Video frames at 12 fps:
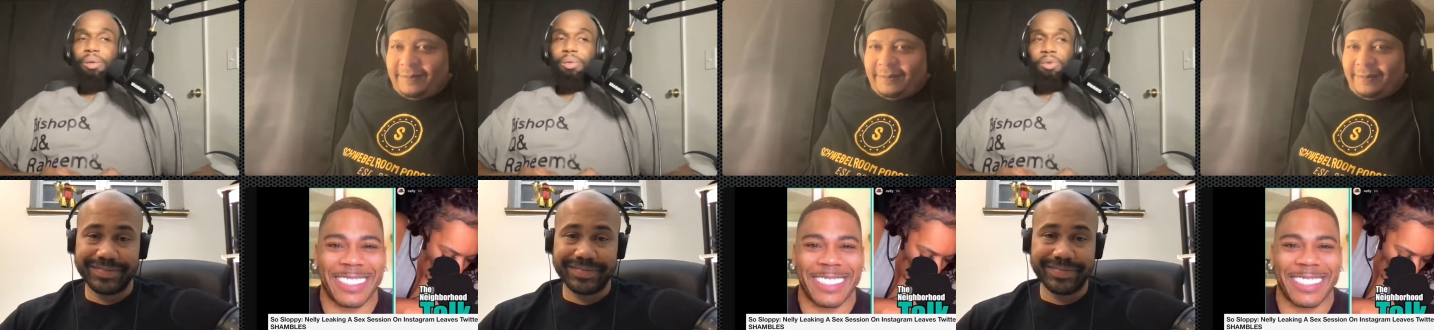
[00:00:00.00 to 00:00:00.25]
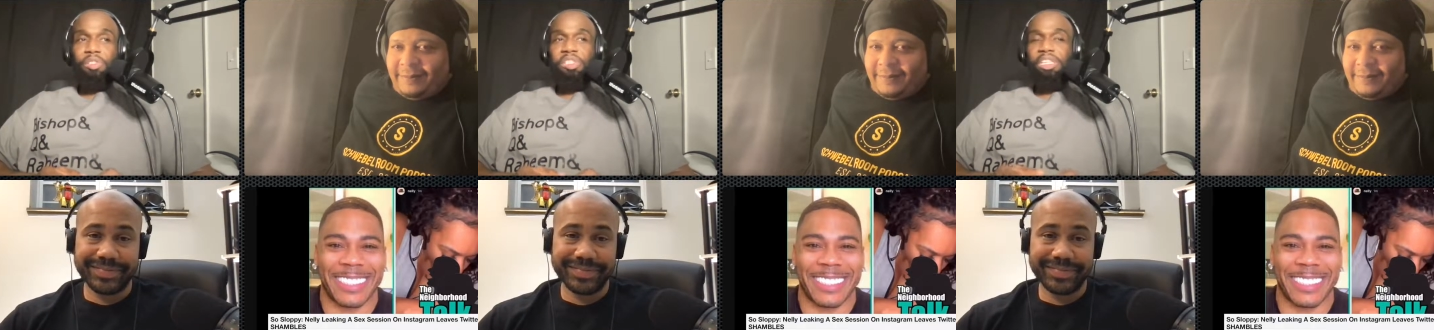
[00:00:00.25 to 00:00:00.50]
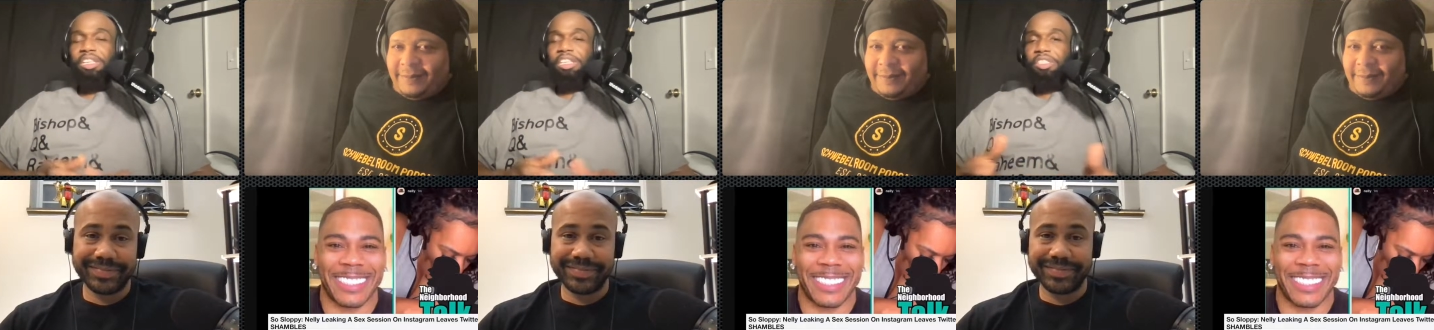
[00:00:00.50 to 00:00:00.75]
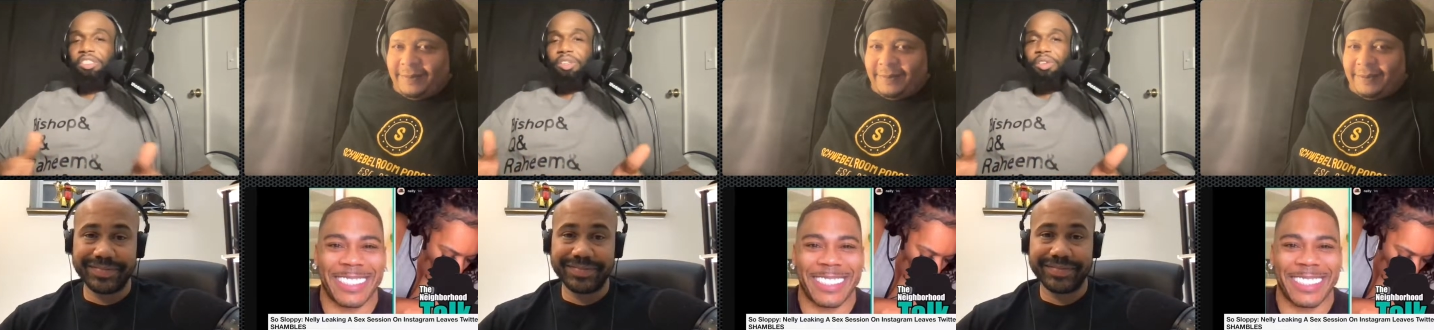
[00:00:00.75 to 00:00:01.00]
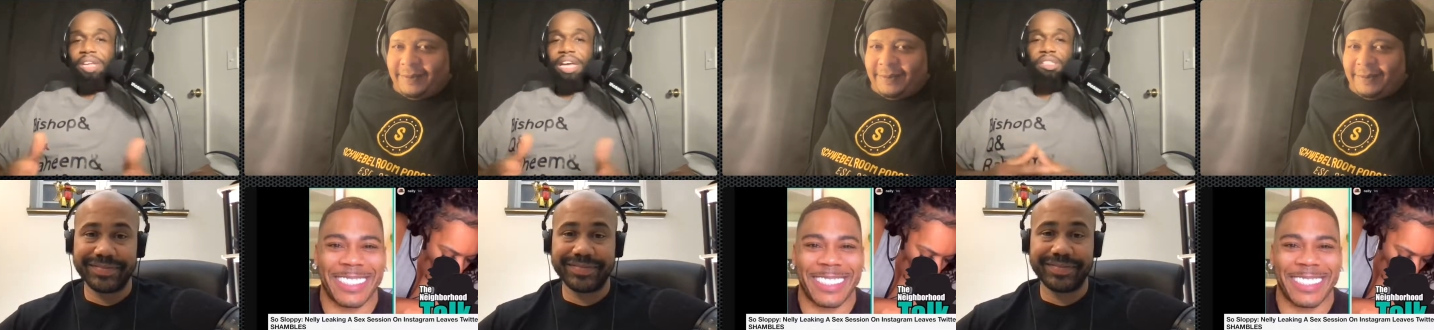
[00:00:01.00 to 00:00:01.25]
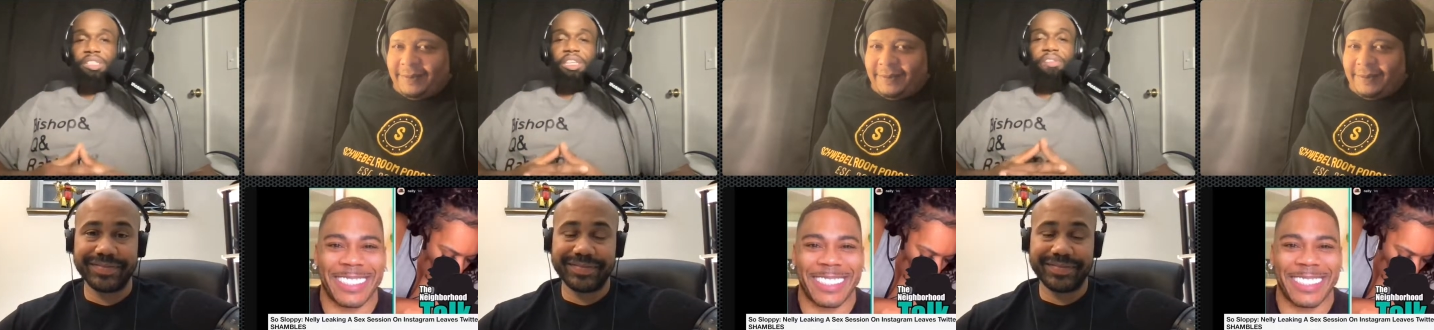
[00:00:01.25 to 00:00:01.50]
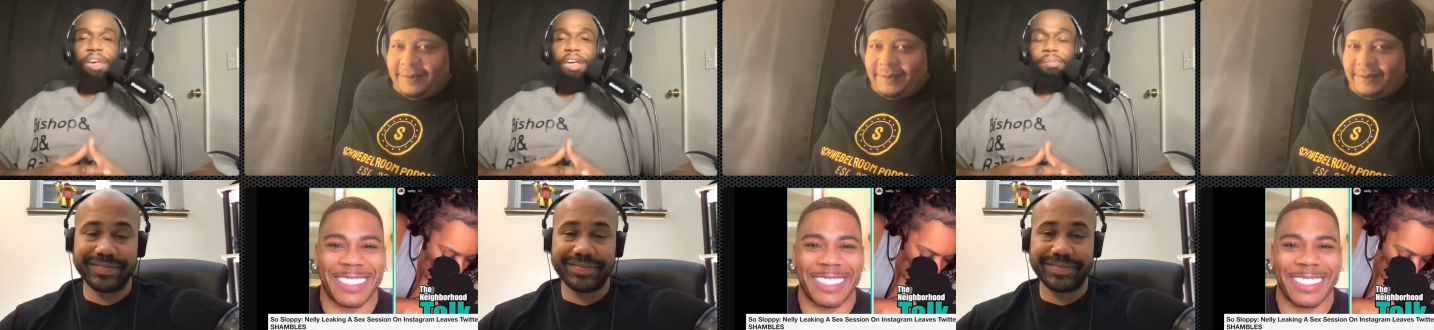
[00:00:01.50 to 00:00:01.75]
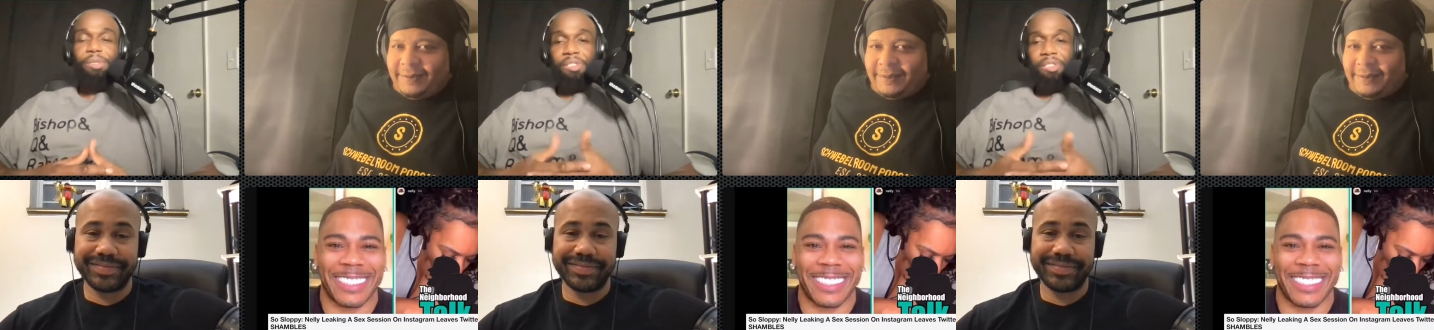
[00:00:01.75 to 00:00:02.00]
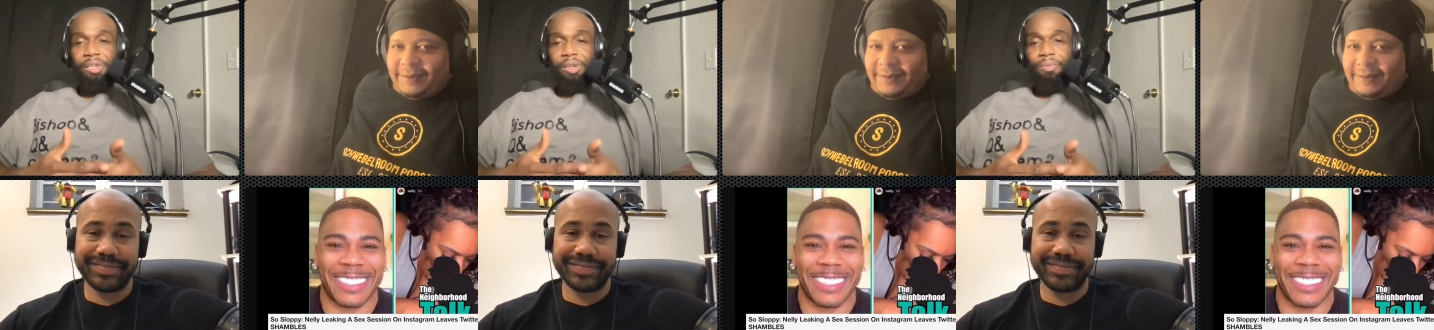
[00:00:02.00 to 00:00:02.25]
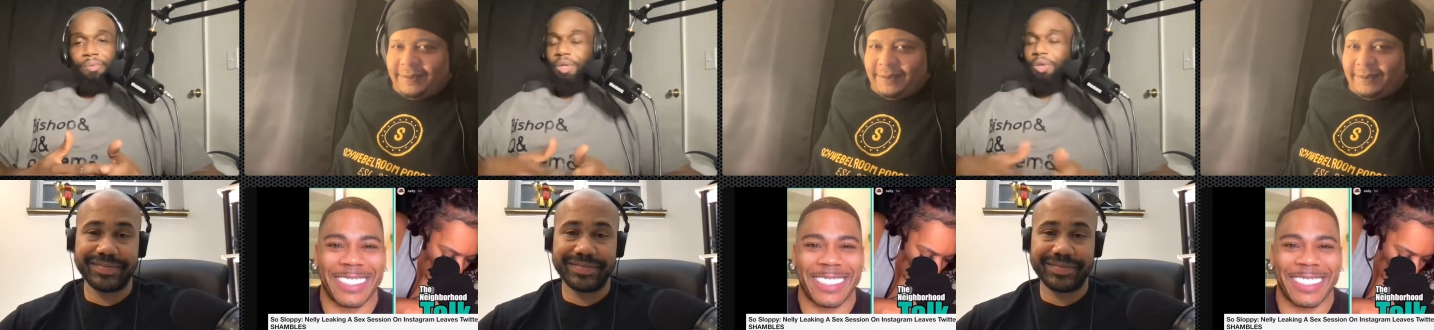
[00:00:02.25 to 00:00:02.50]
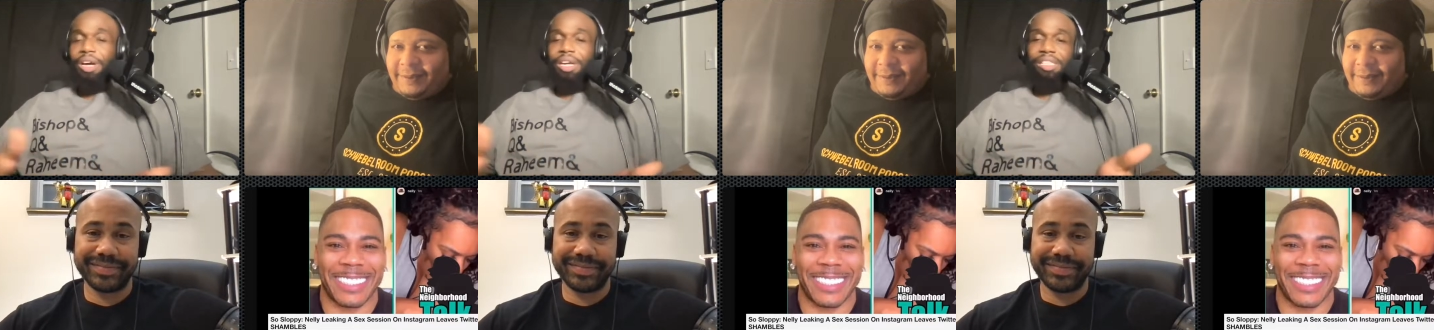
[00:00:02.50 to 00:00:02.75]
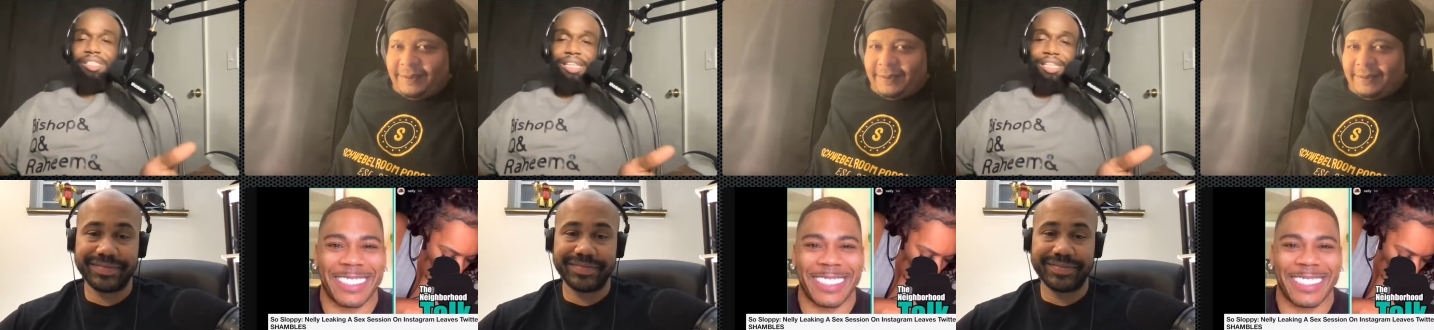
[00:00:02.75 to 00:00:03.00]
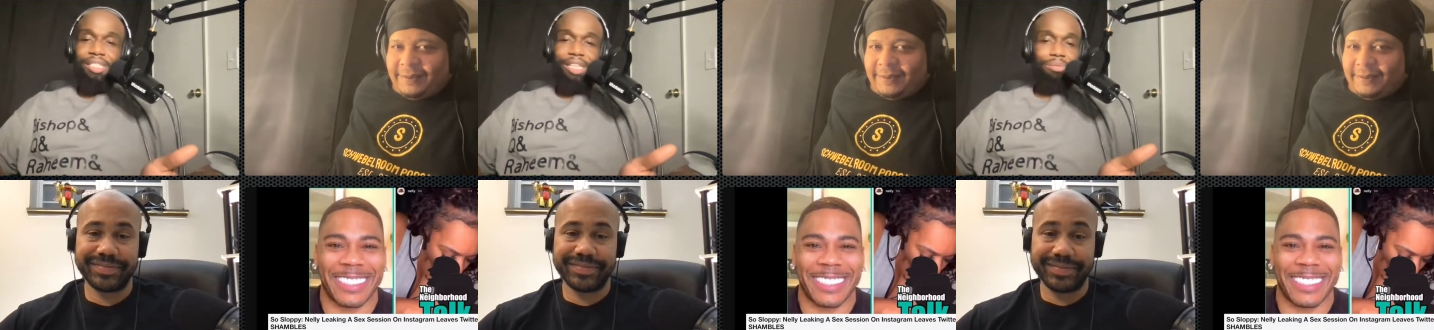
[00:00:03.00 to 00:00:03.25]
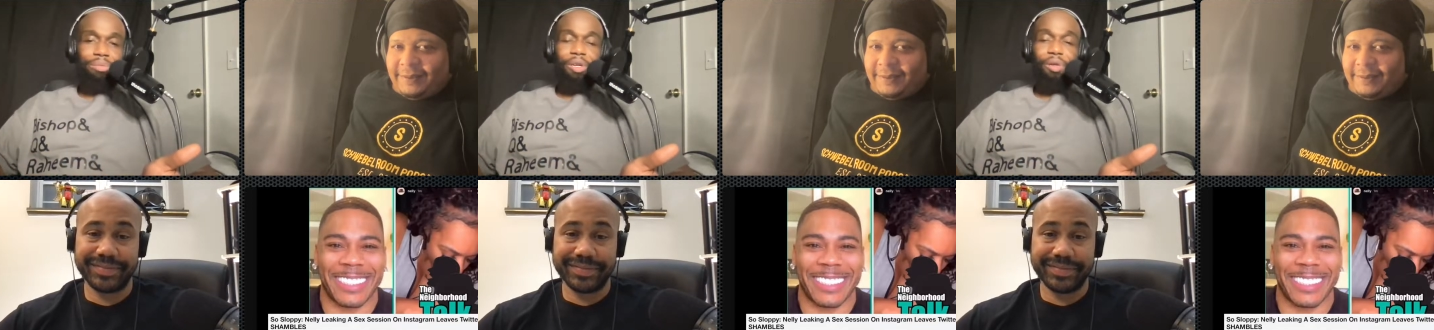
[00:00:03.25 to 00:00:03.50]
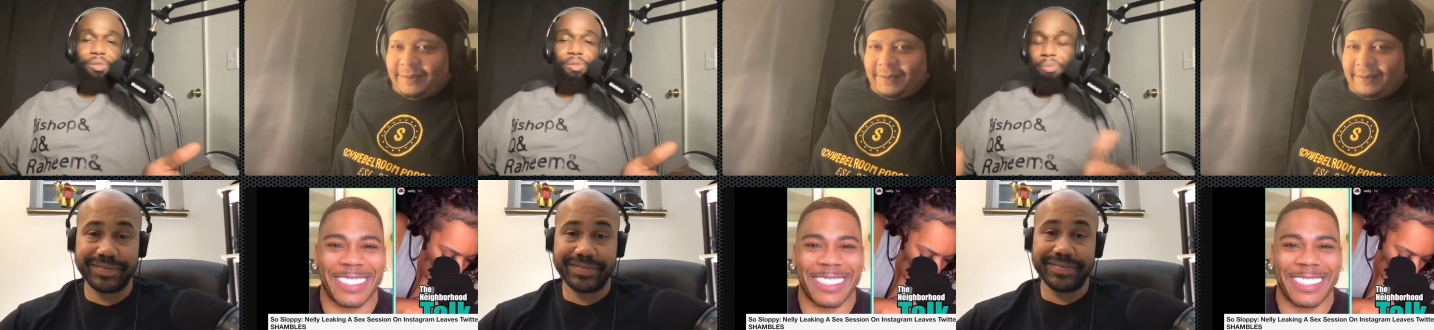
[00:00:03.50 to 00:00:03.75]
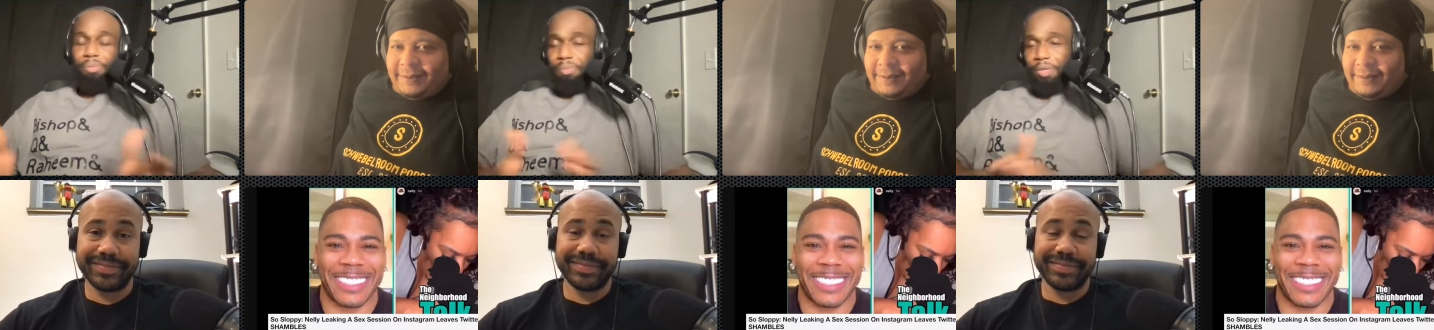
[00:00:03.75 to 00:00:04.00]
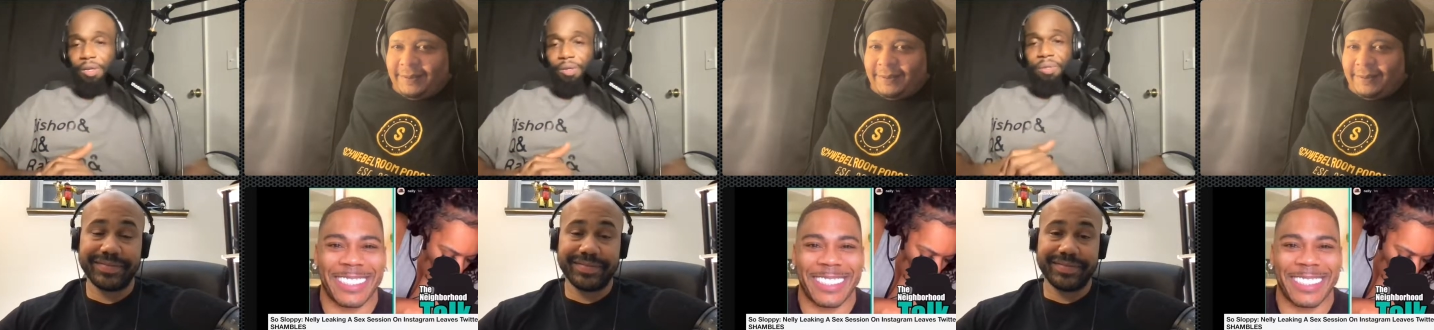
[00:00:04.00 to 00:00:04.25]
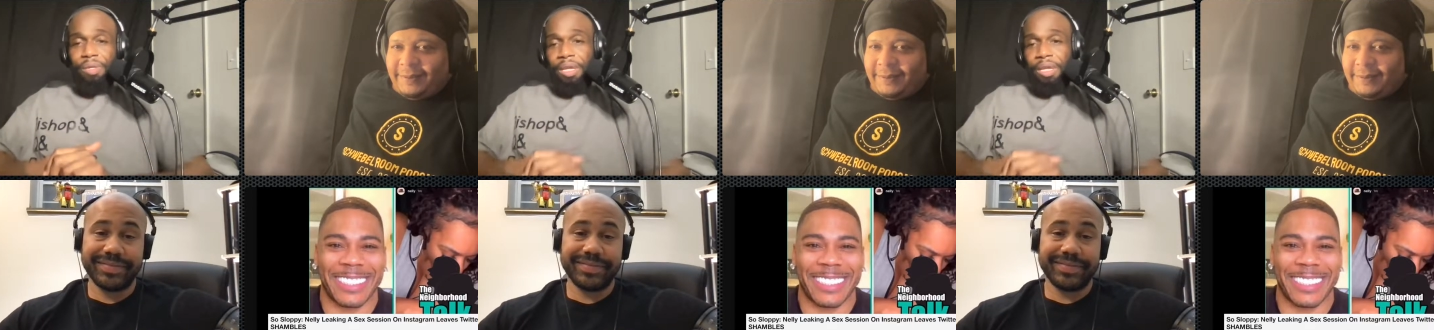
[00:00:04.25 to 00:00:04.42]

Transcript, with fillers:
Speaker 1: We'll see, because you know now she famous. You know how these sex tapes goes. You know,